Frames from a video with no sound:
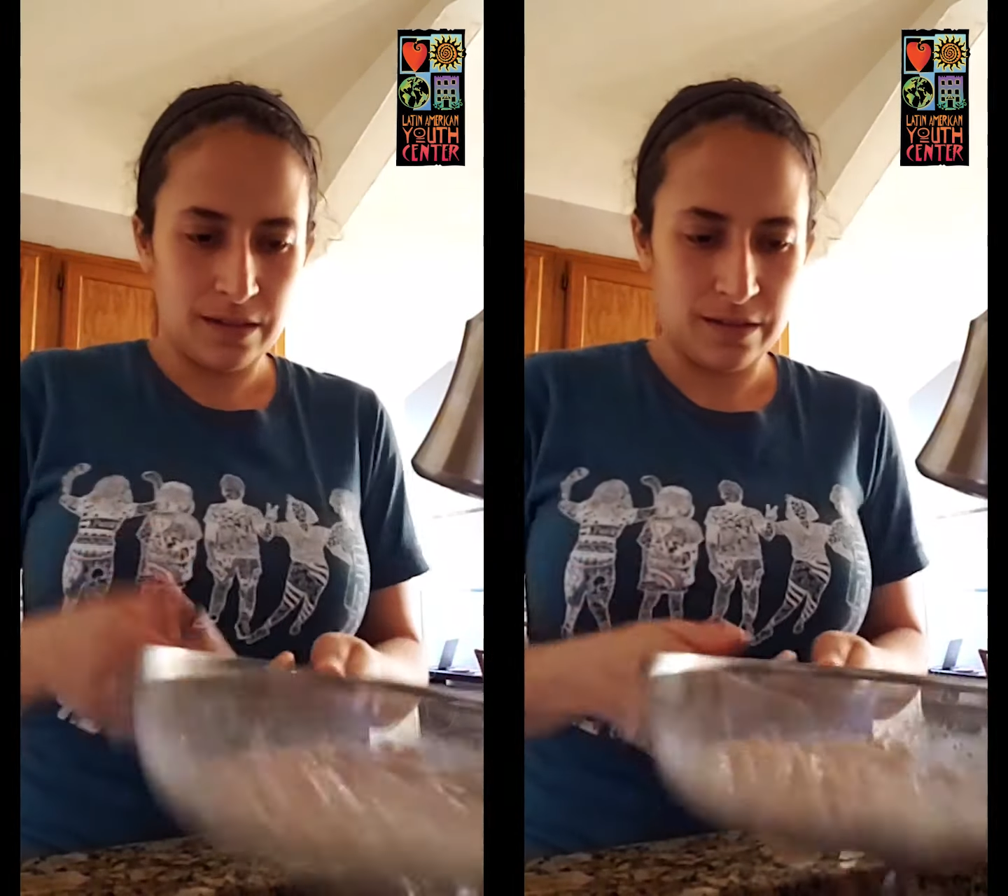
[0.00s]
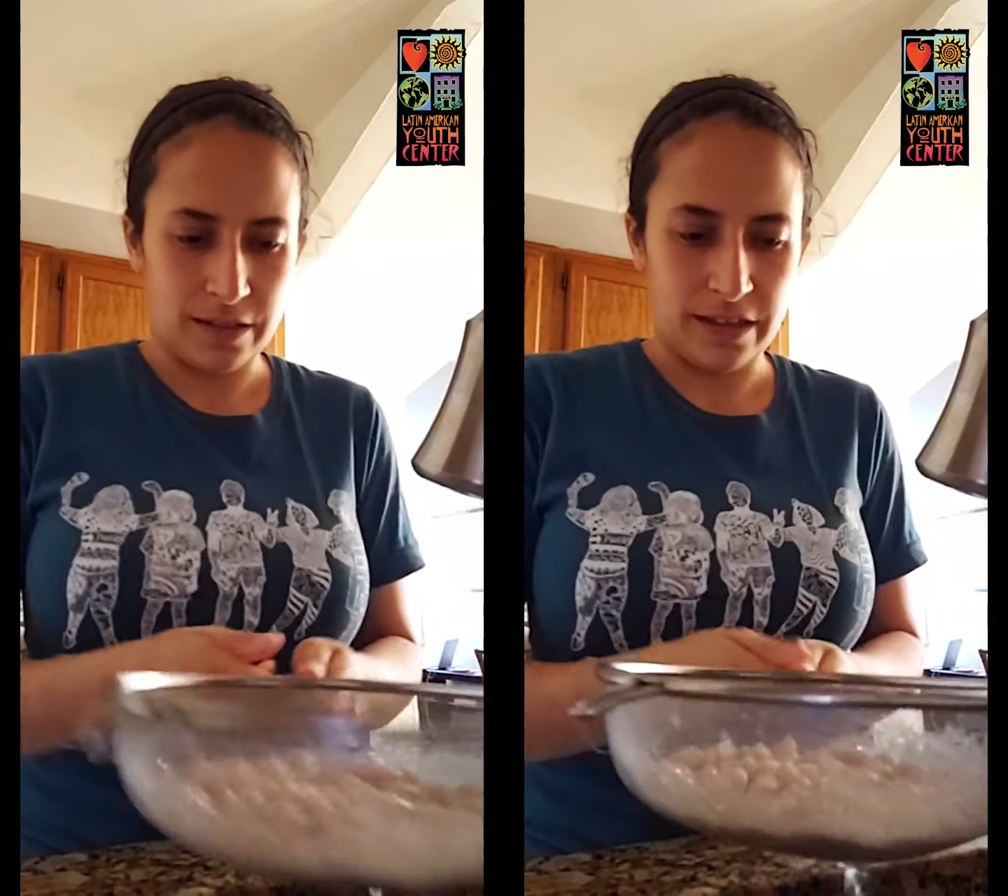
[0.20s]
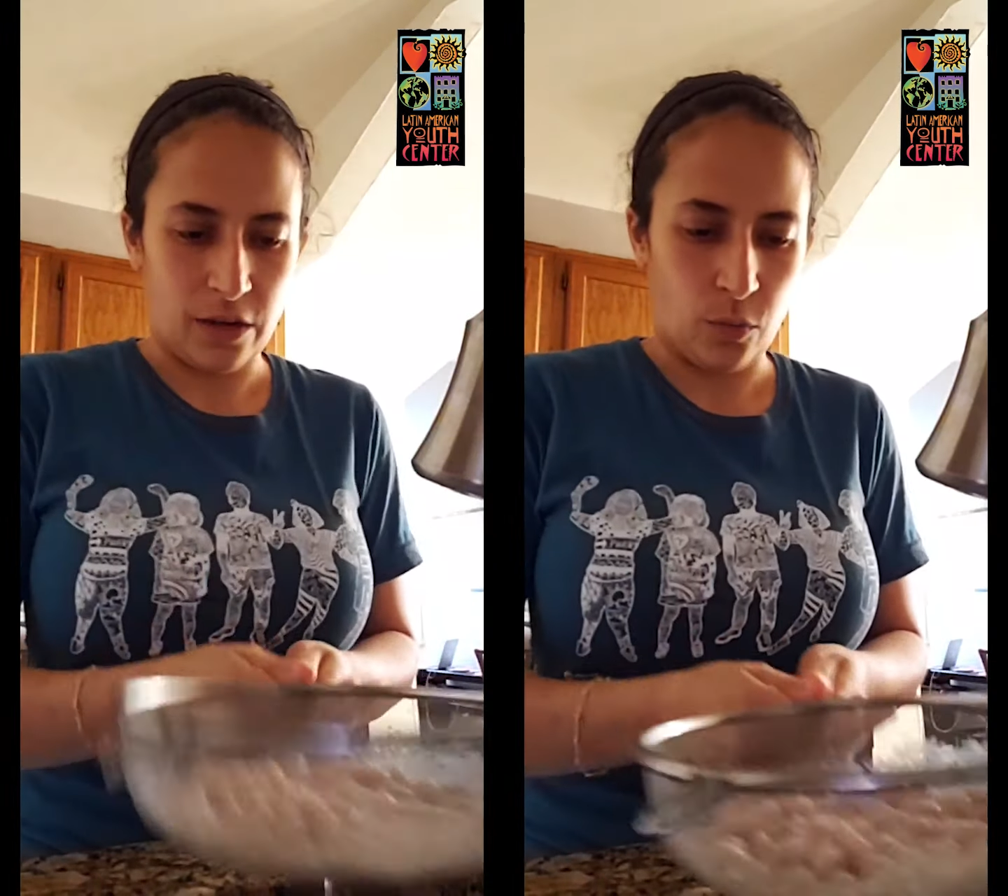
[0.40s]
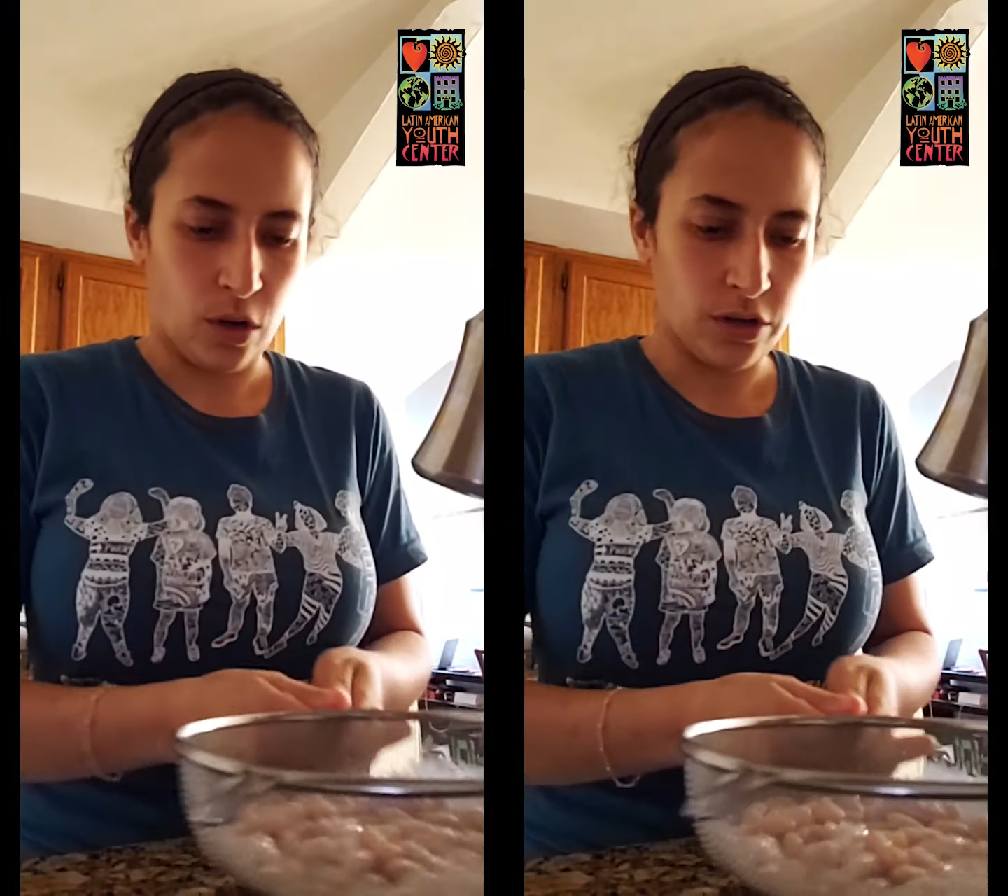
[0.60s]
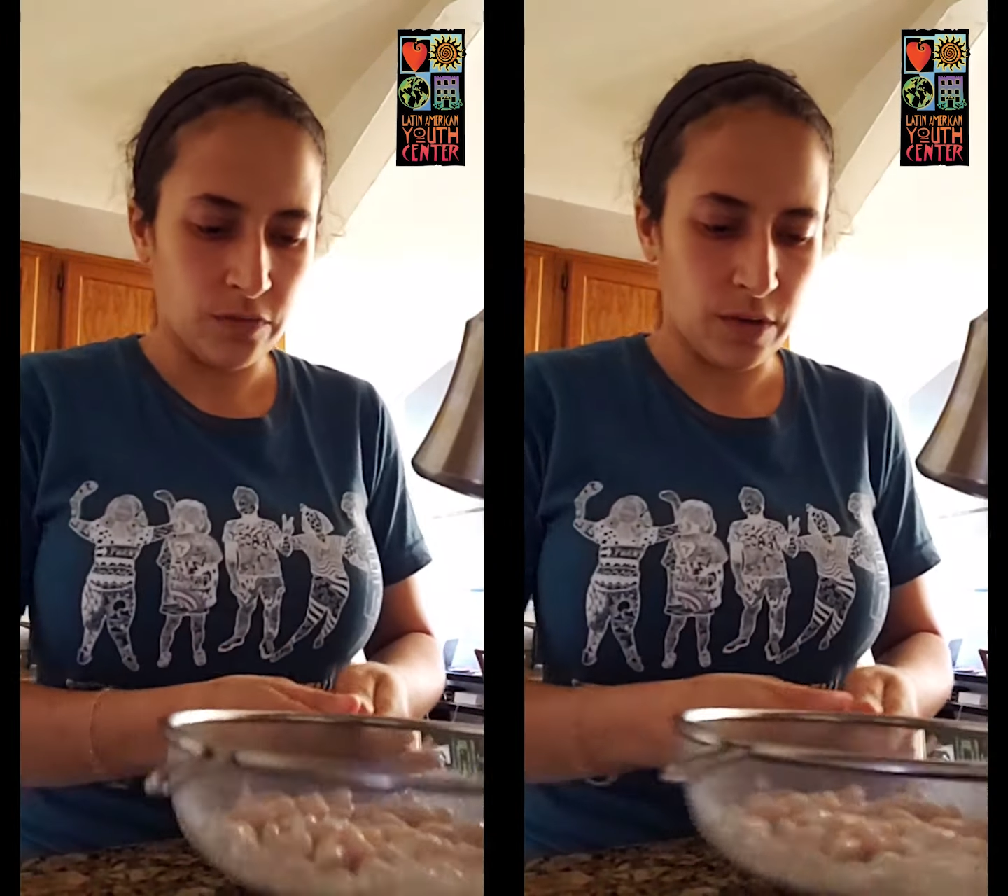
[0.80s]
Let that
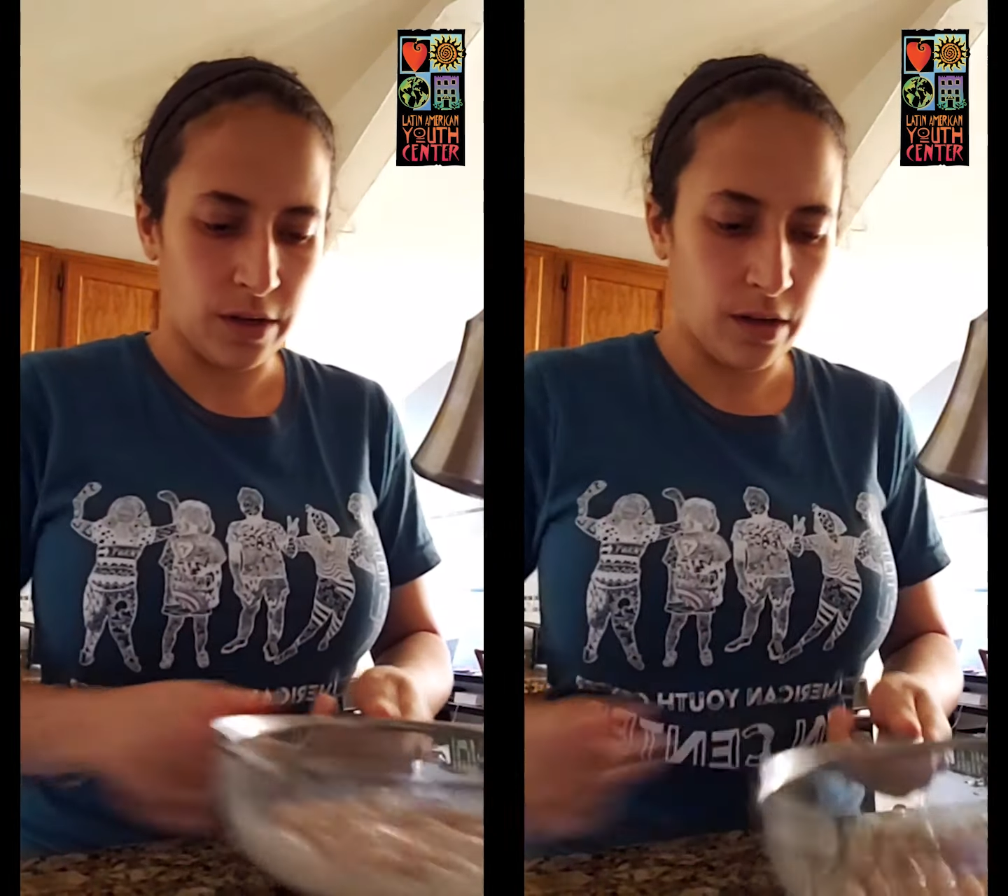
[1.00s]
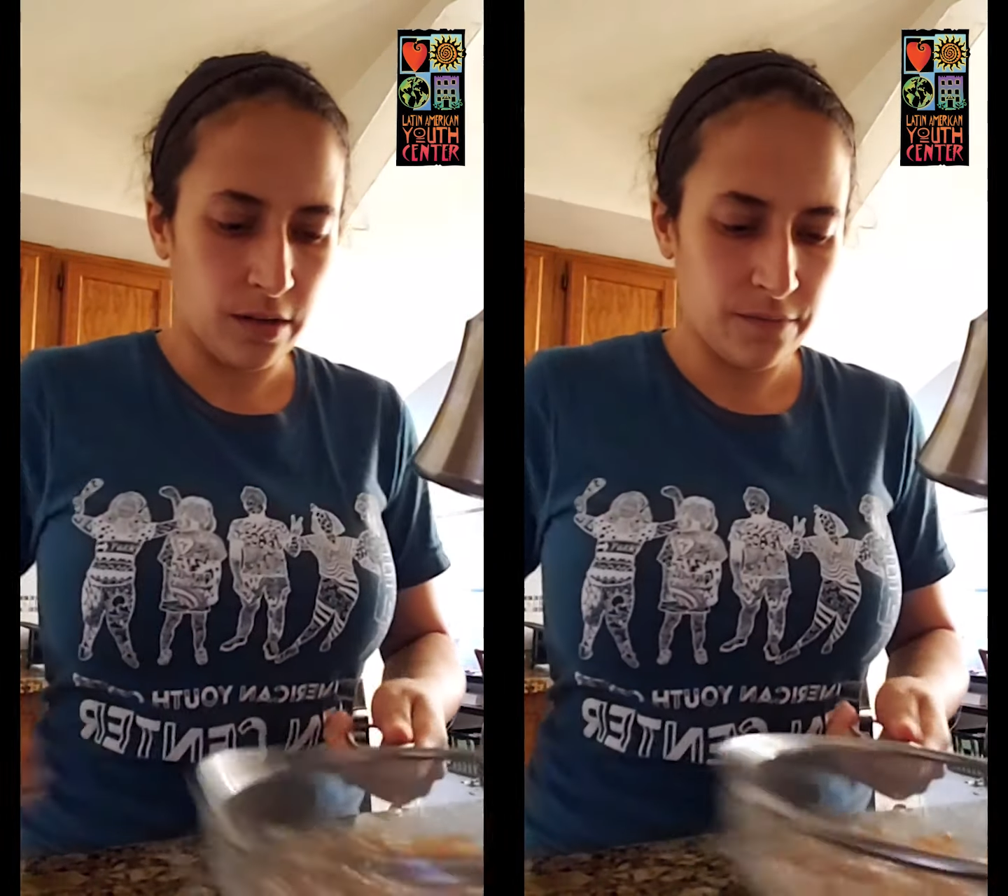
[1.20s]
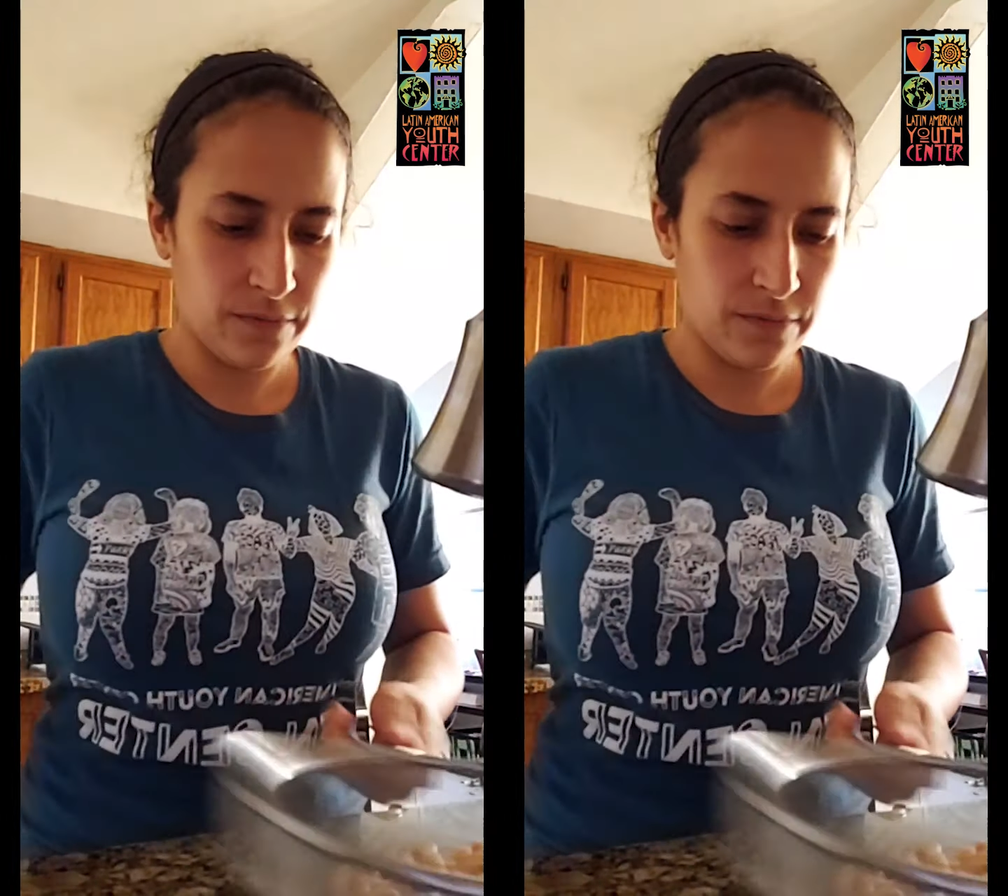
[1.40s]
water run off.